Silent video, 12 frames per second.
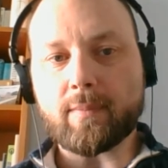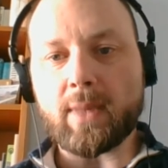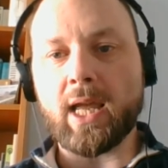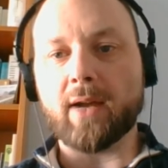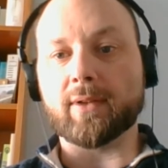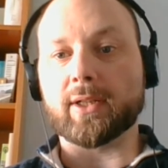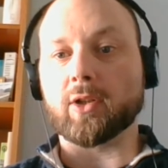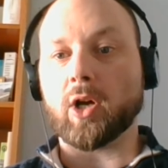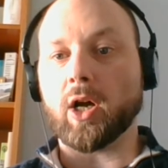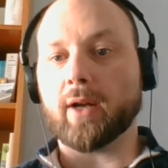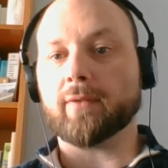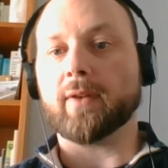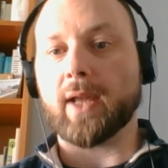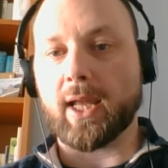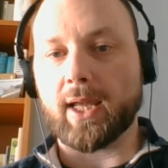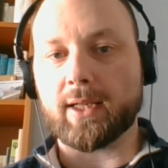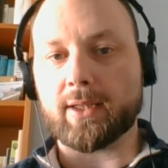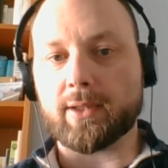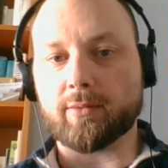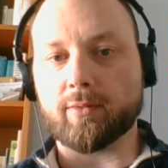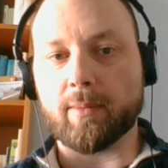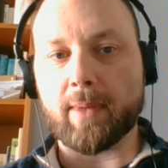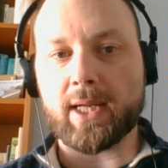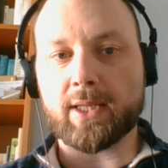a little cough and
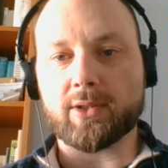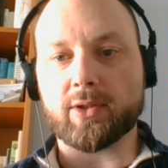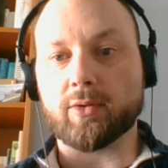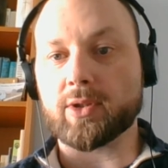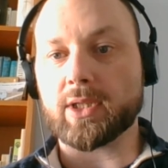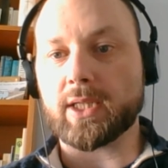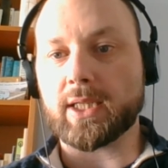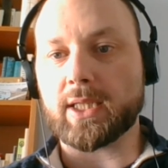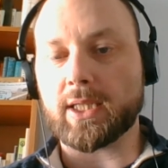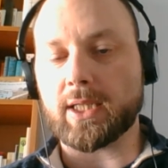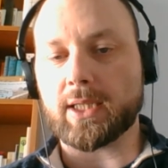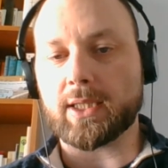remain socially